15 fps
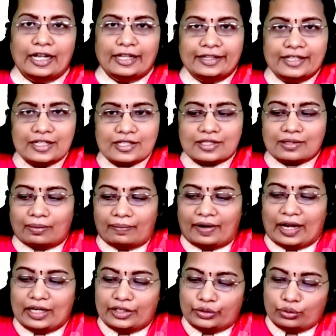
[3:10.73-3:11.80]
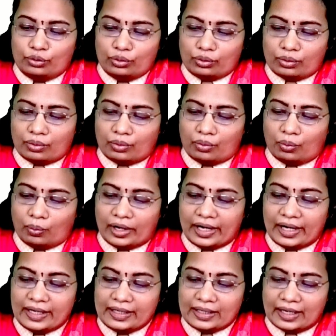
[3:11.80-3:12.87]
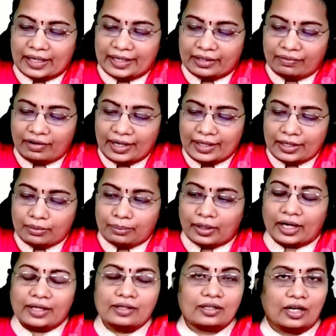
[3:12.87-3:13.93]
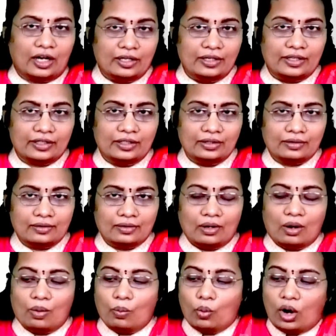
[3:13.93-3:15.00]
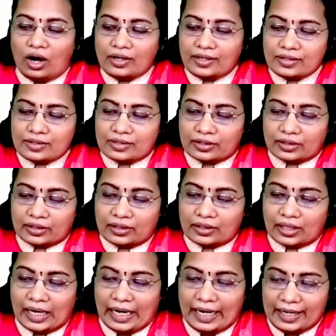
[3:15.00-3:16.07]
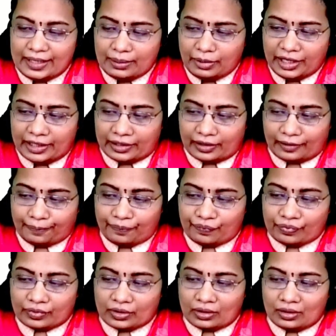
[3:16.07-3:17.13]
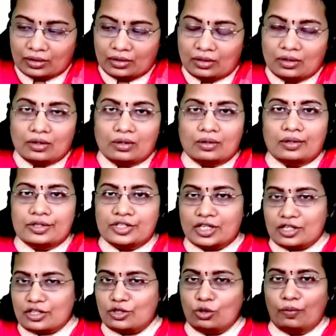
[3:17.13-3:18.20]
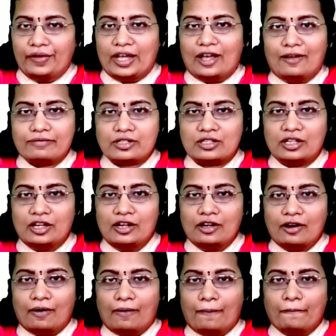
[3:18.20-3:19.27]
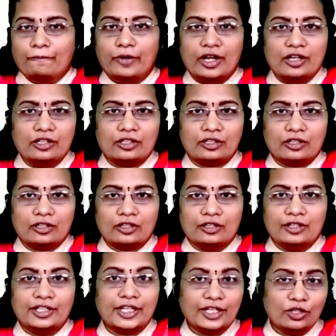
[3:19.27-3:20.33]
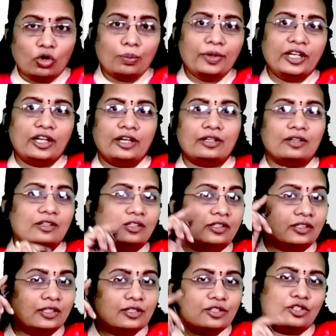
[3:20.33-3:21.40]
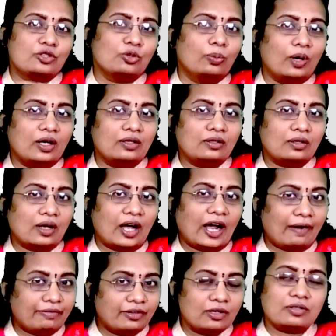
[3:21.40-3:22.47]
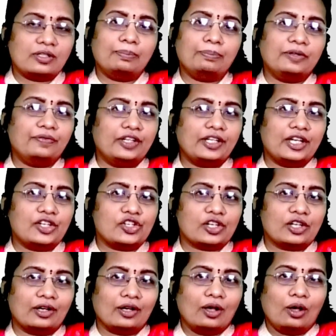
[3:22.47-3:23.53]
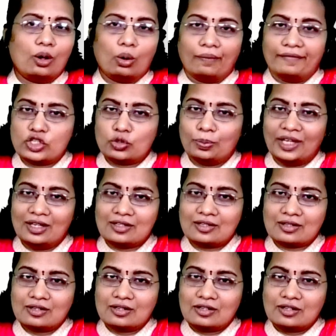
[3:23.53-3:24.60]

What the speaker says: This value, while divided by 100, what is the remainder? Just now we have seen when the denominator turns to 1 after simplification, which means